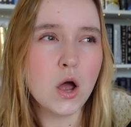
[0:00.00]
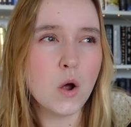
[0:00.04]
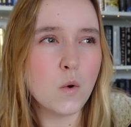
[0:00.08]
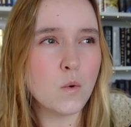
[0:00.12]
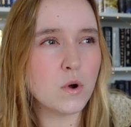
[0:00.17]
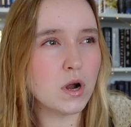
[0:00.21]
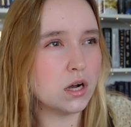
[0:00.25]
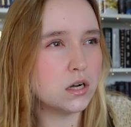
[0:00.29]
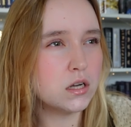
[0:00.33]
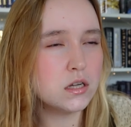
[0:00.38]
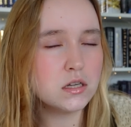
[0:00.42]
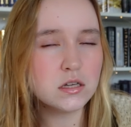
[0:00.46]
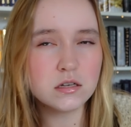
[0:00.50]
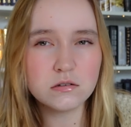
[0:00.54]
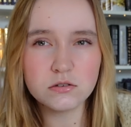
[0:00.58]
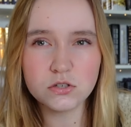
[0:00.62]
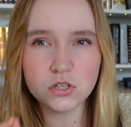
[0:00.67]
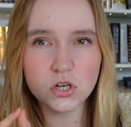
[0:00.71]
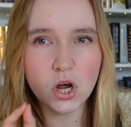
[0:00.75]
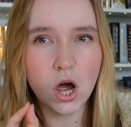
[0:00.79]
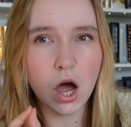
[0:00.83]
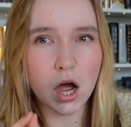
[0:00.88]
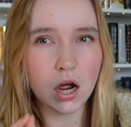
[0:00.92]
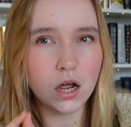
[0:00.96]
We're gonna
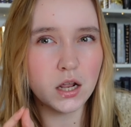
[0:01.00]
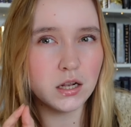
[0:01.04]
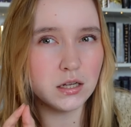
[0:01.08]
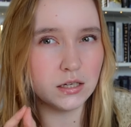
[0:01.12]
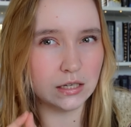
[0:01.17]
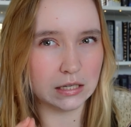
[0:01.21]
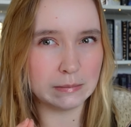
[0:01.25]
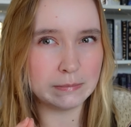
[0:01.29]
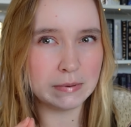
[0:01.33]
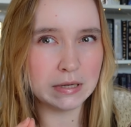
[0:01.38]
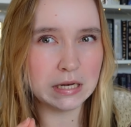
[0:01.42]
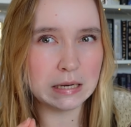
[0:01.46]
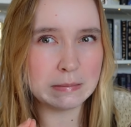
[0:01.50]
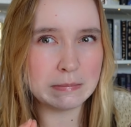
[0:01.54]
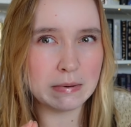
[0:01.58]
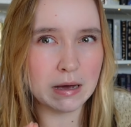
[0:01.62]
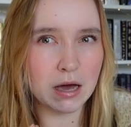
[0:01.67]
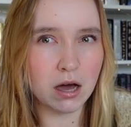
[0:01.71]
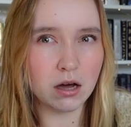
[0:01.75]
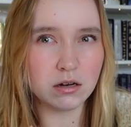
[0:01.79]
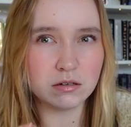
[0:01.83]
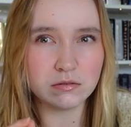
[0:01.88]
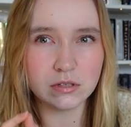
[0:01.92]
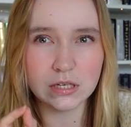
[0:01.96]
talk a little bit
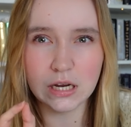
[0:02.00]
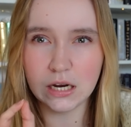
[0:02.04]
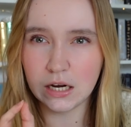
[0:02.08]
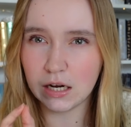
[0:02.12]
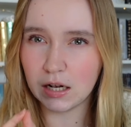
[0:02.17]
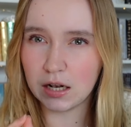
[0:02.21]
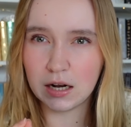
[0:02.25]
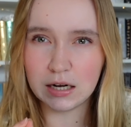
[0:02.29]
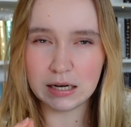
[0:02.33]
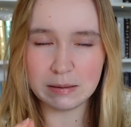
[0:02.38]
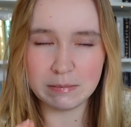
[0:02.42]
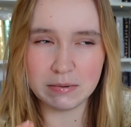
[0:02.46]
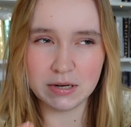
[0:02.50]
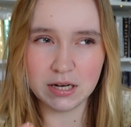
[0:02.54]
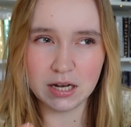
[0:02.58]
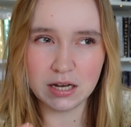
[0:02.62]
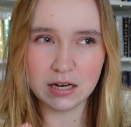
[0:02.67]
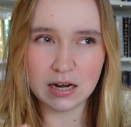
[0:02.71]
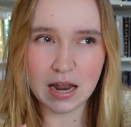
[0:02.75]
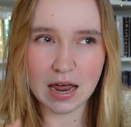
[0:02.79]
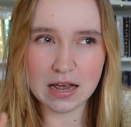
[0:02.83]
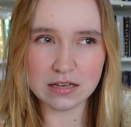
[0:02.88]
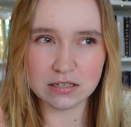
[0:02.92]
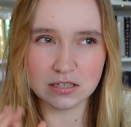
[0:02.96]
about Kindle
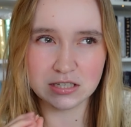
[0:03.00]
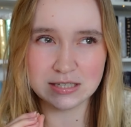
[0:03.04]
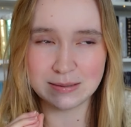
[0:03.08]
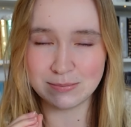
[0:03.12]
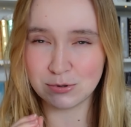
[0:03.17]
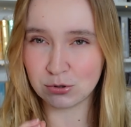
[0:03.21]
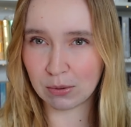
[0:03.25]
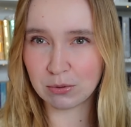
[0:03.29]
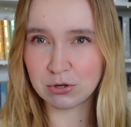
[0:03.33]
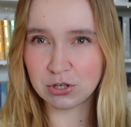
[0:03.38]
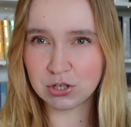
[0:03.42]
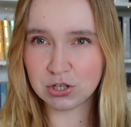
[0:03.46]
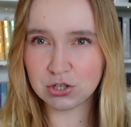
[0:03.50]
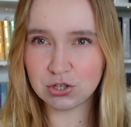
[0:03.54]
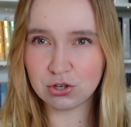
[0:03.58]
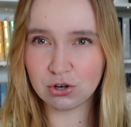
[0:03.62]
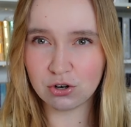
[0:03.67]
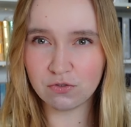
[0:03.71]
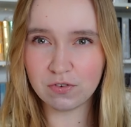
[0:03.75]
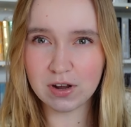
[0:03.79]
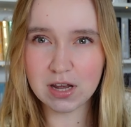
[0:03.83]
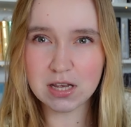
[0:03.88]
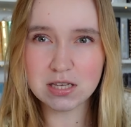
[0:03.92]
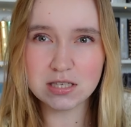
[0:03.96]
Unlimited as a subscription
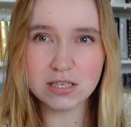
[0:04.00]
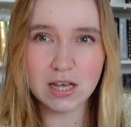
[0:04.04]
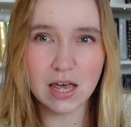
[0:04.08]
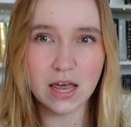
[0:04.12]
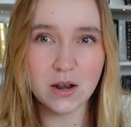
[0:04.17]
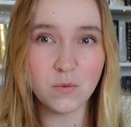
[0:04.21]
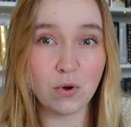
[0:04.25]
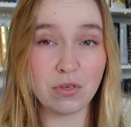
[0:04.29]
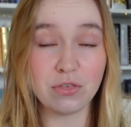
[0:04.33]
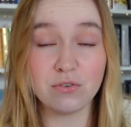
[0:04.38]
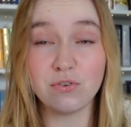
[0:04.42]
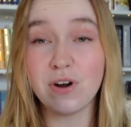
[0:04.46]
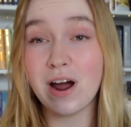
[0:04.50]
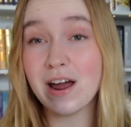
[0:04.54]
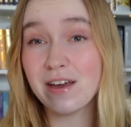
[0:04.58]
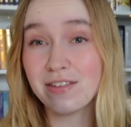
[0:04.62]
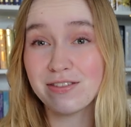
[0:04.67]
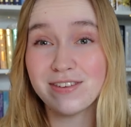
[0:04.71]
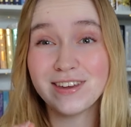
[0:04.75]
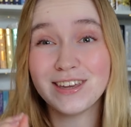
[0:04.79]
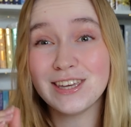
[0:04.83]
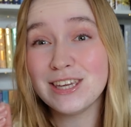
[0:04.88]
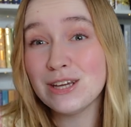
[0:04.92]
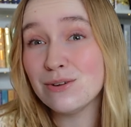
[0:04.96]
service and whether I
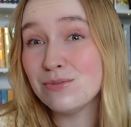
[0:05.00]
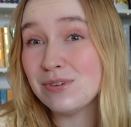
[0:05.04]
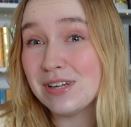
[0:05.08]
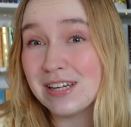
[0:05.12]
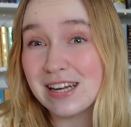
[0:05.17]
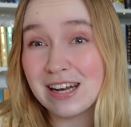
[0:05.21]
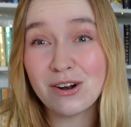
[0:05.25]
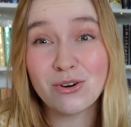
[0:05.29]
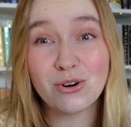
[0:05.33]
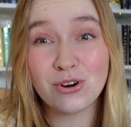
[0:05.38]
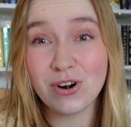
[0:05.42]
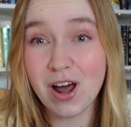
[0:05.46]
think you need it or